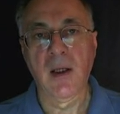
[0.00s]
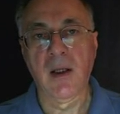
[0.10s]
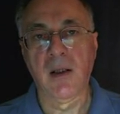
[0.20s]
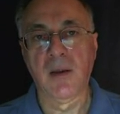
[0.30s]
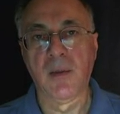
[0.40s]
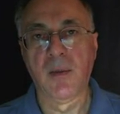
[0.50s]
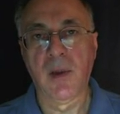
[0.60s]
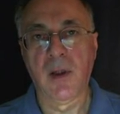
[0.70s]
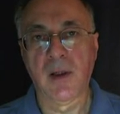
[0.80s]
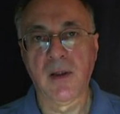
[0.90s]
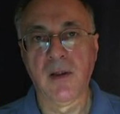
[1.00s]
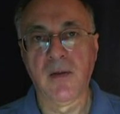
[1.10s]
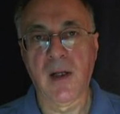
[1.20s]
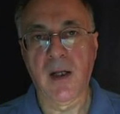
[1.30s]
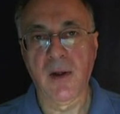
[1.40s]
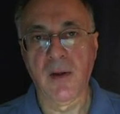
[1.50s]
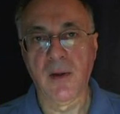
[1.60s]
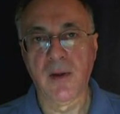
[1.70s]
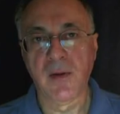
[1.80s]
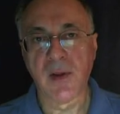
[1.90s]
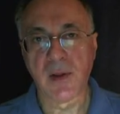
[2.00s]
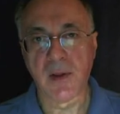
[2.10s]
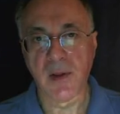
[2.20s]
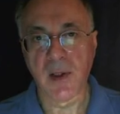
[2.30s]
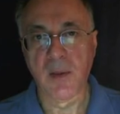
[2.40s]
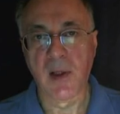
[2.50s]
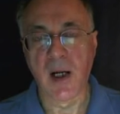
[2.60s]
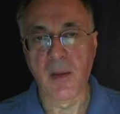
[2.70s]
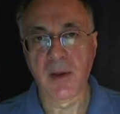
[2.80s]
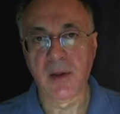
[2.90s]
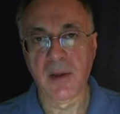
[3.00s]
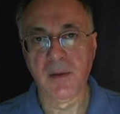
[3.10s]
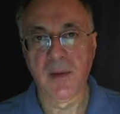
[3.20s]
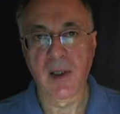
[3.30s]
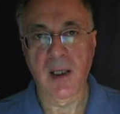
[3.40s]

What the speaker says: and plot the value of the Cercic parameter,